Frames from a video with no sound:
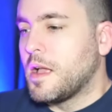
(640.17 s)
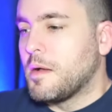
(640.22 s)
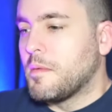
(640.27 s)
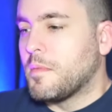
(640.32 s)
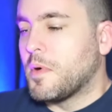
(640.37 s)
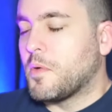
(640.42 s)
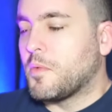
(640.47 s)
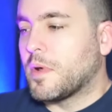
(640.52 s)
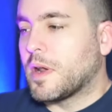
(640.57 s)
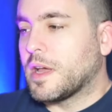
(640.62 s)

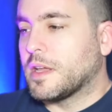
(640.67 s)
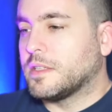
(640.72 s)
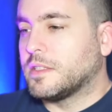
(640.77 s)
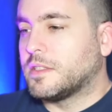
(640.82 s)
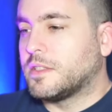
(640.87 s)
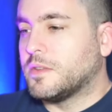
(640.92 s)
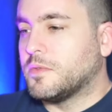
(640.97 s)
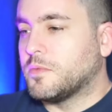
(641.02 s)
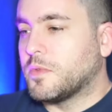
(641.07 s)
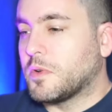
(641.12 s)
But when I
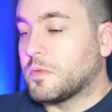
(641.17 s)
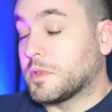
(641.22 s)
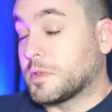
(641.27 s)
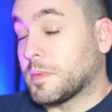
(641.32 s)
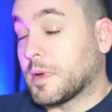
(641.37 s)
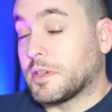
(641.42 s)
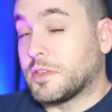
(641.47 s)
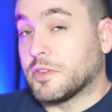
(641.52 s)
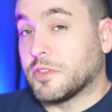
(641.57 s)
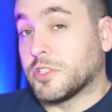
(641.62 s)
when it was
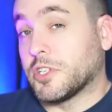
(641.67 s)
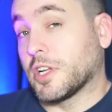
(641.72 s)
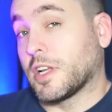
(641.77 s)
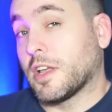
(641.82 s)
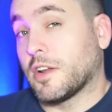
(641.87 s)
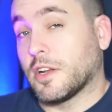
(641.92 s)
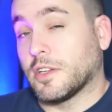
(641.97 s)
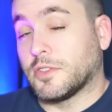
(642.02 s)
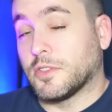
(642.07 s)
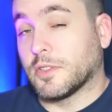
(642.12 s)
my turn to check
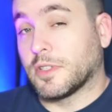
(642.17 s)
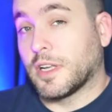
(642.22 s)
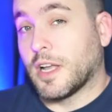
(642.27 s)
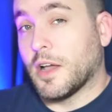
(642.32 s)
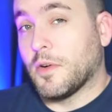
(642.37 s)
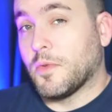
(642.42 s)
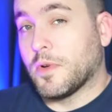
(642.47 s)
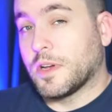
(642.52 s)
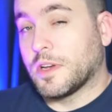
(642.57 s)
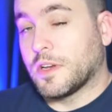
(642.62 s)
out, and I told the guy
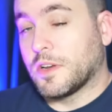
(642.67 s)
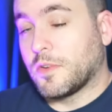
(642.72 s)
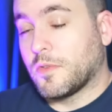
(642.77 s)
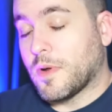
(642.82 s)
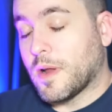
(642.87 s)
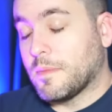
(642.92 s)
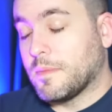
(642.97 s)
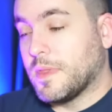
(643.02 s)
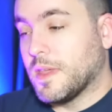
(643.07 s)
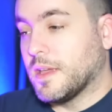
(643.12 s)
I wanted to
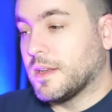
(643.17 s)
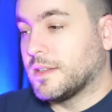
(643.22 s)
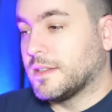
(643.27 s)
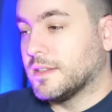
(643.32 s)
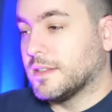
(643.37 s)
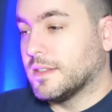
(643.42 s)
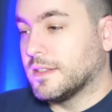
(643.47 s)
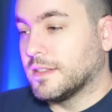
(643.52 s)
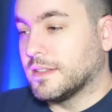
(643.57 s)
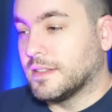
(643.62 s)
grab that
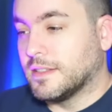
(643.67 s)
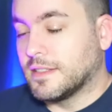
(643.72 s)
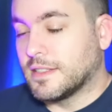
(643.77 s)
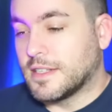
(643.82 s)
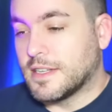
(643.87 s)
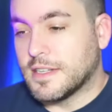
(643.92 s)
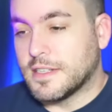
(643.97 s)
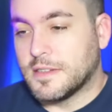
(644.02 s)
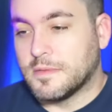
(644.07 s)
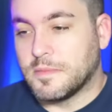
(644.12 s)
uh,
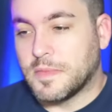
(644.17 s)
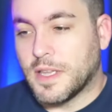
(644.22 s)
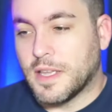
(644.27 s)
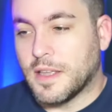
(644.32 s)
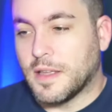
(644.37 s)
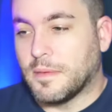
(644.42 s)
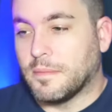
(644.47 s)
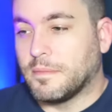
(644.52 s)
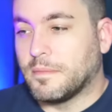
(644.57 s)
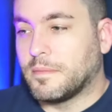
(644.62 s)
Gundam
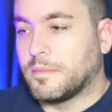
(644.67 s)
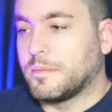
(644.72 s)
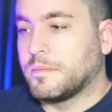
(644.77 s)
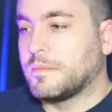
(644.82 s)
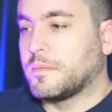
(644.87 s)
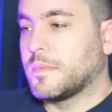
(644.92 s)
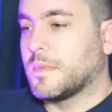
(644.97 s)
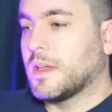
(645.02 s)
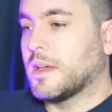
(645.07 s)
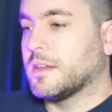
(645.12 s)
game.
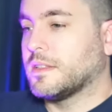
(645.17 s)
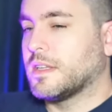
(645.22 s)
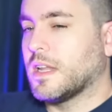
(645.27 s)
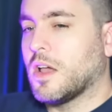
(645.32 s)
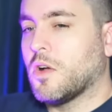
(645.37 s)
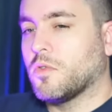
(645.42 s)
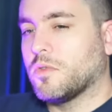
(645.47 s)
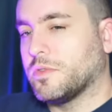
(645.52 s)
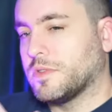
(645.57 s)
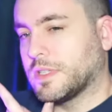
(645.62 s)
I say,
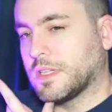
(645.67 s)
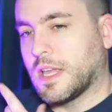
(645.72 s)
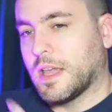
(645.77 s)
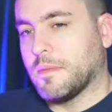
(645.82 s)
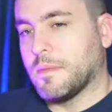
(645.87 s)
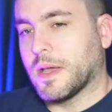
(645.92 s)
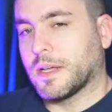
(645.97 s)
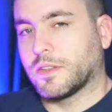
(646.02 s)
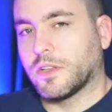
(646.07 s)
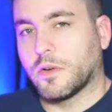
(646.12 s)
"Oh, there's a
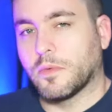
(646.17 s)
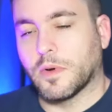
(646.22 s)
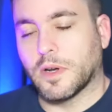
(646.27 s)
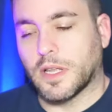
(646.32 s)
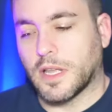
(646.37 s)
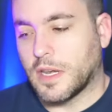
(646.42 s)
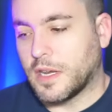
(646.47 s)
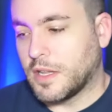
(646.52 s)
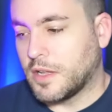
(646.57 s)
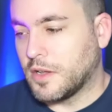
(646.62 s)
game back there I want to
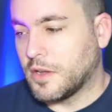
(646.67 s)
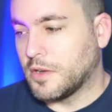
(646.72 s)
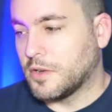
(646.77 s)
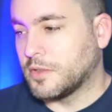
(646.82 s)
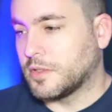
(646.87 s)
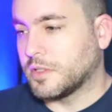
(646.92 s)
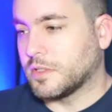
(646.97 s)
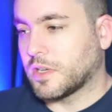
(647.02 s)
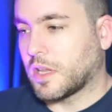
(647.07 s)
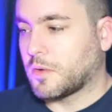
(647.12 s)
get." He
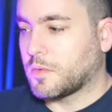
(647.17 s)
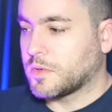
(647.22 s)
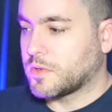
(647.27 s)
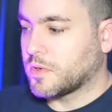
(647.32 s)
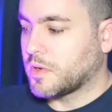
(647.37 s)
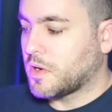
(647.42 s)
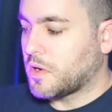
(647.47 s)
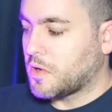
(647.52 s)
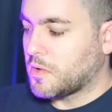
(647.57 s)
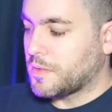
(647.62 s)
goes and he's like, "Which
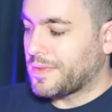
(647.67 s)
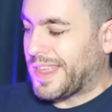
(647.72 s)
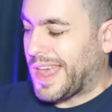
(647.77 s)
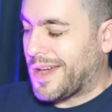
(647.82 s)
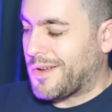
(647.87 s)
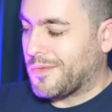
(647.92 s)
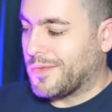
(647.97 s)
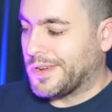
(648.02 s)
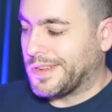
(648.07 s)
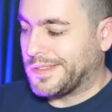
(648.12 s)
one?" I'll go
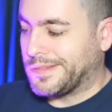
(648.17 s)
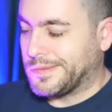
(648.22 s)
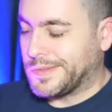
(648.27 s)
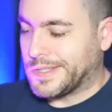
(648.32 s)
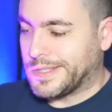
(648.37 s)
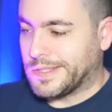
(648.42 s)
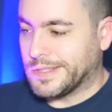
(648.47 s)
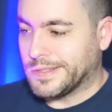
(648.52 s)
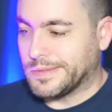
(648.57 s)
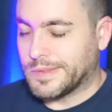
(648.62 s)
that one
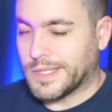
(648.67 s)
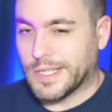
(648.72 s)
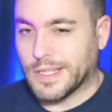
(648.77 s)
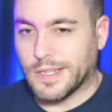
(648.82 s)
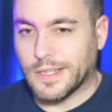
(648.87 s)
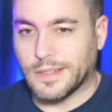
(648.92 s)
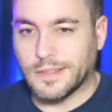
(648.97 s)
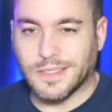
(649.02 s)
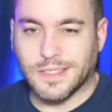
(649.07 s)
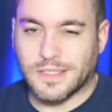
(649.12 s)
with the
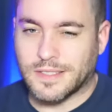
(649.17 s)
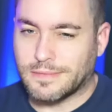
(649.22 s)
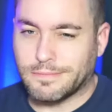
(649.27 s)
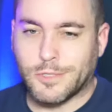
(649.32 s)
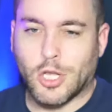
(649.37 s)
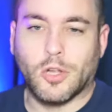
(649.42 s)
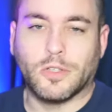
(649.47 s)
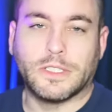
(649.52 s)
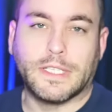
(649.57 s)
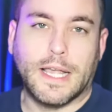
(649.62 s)
thing. It's
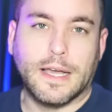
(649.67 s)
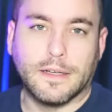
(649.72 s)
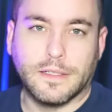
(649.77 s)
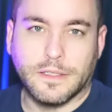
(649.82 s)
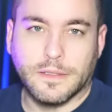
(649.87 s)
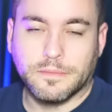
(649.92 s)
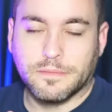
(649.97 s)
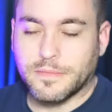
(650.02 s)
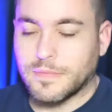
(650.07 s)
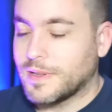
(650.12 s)
called
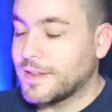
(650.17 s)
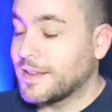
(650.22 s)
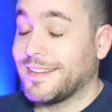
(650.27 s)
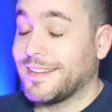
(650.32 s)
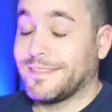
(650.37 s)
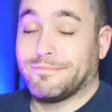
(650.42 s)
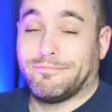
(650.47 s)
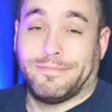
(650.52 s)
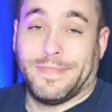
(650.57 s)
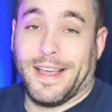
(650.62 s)
Gundam.
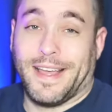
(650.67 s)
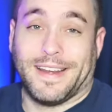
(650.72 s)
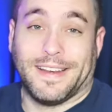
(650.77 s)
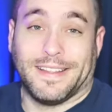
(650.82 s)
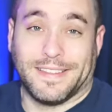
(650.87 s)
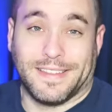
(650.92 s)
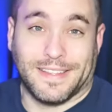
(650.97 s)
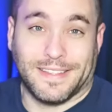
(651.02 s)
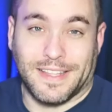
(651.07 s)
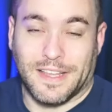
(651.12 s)
I
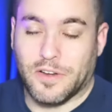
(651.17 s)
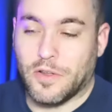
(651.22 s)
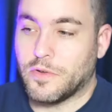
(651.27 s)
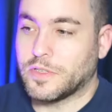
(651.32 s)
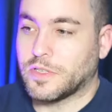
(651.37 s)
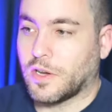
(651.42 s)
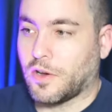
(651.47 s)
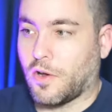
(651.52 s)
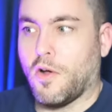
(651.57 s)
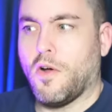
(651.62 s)
didn't think they know.
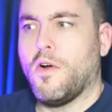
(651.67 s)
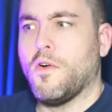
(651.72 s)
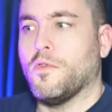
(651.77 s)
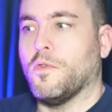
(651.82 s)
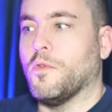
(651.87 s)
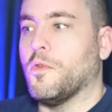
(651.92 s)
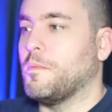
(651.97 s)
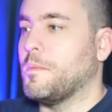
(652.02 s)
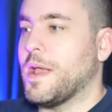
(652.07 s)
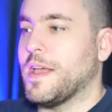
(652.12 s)
He's like, "Oh
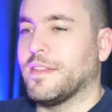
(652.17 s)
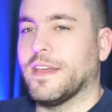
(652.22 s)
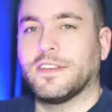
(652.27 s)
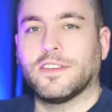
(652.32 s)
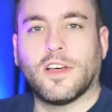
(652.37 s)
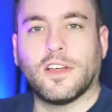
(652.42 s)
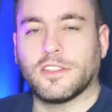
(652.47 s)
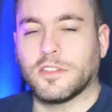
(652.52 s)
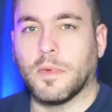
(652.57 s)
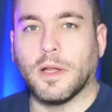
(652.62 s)
man, that's
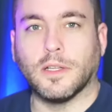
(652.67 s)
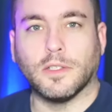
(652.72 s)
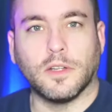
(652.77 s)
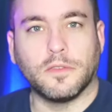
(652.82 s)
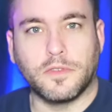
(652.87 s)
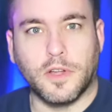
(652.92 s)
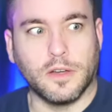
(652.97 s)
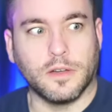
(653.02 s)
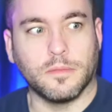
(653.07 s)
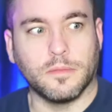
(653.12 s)
awesome. I
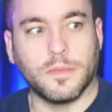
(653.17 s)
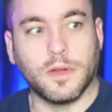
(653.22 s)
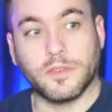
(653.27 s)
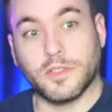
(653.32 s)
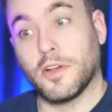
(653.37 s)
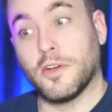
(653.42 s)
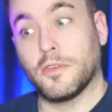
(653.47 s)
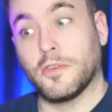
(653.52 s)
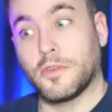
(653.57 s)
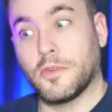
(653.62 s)
love Gundam." I was
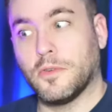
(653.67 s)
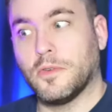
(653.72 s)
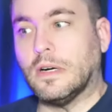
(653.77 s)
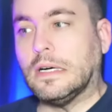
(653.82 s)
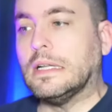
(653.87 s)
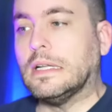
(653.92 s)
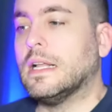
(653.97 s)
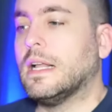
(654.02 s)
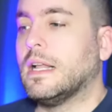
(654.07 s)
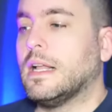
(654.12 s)
like, "Oh, cool."
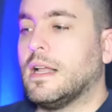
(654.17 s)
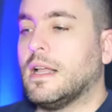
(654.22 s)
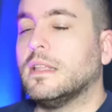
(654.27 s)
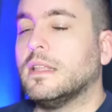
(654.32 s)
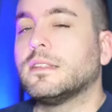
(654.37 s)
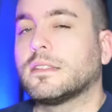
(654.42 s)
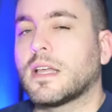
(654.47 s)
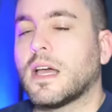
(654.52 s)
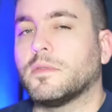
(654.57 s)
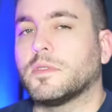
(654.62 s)
And
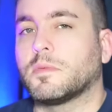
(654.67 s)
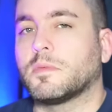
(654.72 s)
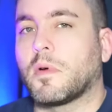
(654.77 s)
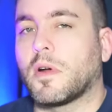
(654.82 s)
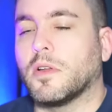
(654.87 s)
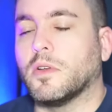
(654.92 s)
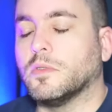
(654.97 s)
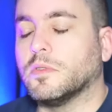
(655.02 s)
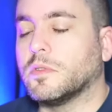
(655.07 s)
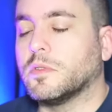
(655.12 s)
this guy was
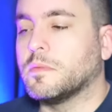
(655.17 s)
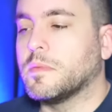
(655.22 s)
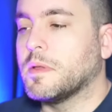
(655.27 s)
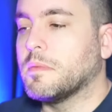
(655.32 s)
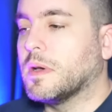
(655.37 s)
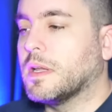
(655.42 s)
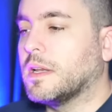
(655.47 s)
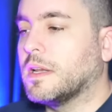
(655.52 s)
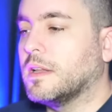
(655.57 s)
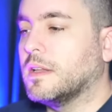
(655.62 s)
probably older than me,
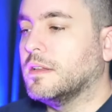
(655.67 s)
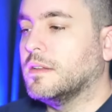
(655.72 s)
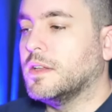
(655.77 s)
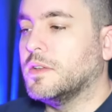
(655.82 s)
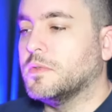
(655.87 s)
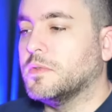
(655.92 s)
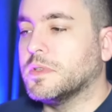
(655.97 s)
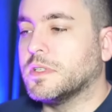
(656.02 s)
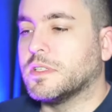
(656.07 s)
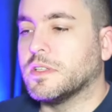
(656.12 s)
but he
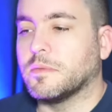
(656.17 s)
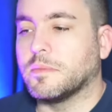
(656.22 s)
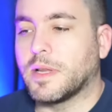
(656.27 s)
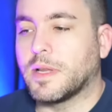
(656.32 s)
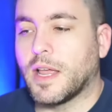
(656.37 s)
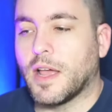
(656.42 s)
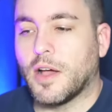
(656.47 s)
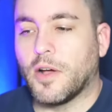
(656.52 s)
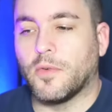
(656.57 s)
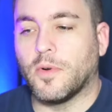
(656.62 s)
he was telling me
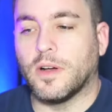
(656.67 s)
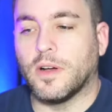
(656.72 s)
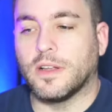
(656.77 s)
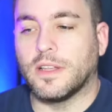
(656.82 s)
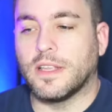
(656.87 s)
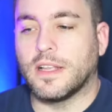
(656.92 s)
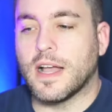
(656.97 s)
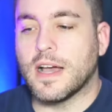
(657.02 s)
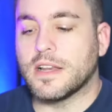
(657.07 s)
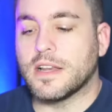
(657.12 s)
how uh,
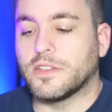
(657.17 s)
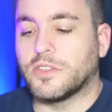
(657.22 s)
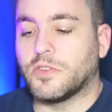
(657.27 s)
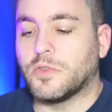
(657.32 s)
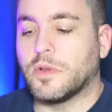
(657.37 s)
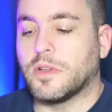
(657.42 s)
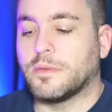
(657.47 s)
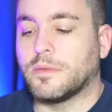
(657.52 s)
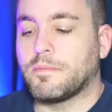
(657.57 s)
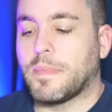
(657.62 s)
he got
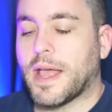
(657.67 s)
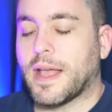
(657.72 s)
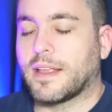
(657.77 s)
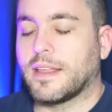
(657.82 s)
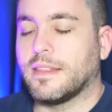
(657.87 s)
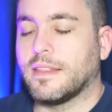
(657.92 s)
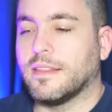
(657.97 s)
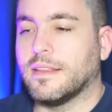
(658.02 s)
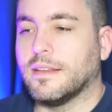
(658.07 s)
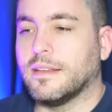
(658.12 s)
into it back
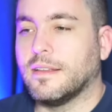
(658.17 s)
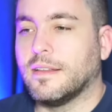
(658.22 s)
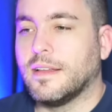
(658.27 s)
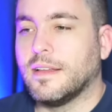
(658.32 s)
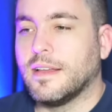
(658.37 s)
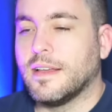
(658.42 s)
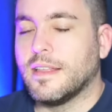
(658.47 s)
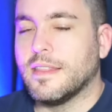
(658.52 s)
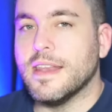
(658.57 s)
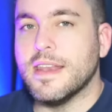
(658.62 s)
in the
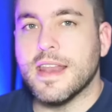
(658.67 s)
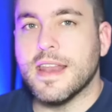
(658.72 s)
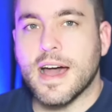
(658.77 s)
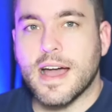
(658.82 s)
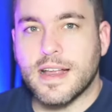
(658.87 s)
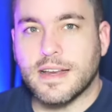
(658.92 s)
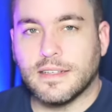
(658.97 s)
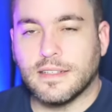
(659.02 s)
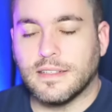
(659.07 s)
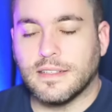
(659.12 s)
the
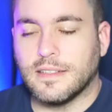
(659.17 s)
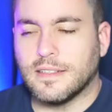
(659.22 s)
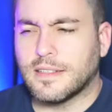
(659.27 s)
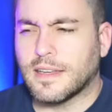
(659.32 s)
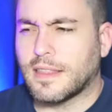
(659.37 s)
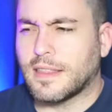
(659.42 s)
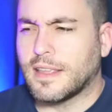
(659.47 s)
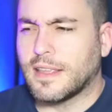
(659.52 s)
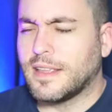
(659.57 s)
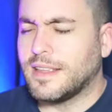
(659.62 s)
90s.
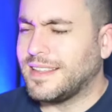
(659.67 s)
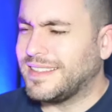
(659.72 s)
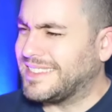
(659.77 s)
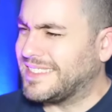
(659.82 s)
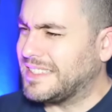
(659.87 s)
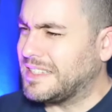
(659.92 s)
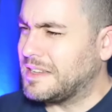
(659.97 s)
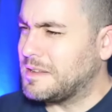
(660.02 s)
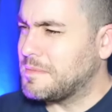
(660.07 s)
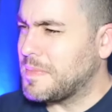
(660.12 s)
I think he,
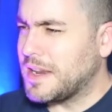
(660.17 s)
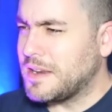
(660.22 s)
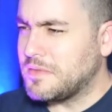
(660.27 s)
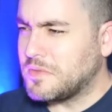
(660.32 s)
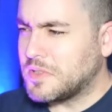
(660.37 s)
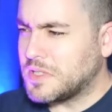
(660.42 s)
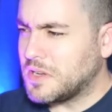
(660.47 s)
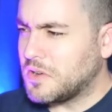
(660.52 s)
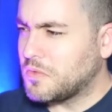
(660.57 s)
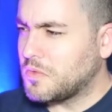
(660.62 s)
might have
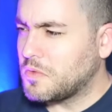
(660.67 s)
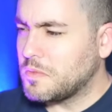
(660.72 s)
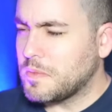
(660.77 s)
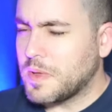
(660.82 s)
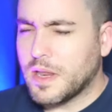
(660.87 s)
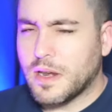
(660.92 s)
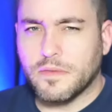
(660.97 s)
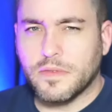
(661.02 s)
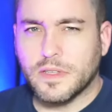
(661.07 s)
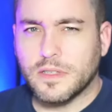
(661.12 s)
said a
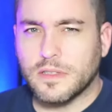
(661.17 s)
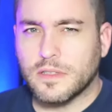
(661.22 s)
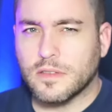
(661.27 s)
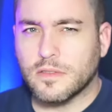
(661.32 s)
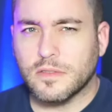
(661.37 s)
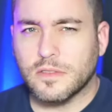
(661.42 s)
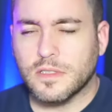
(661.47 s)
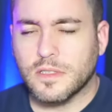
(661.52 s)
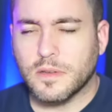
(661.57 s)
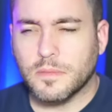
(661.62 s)
roommate of his
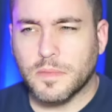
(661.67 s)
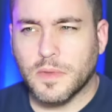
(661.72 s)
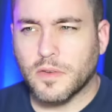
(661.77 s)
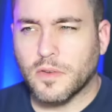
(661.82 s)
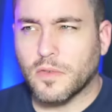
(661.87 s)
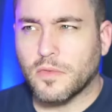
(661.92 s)
or something or a